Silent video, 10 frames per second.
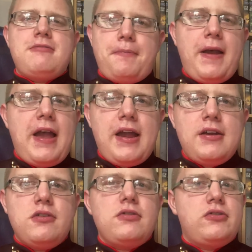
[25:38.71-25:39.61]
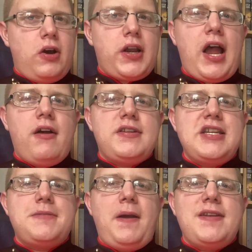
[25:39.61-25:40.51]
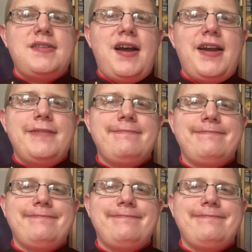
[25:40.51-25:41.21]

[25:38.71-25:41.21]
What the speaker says: prepare to dock out of Deep Space Nine.